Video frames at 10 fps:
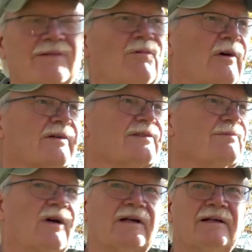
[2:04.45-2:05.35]
Warren's
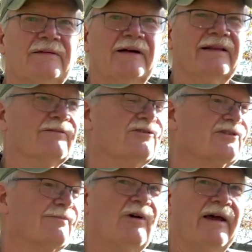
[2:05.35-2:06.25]
book on the
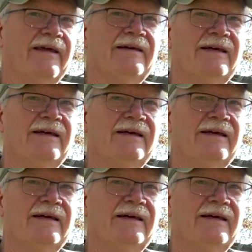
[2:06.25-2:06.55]
Ojibwe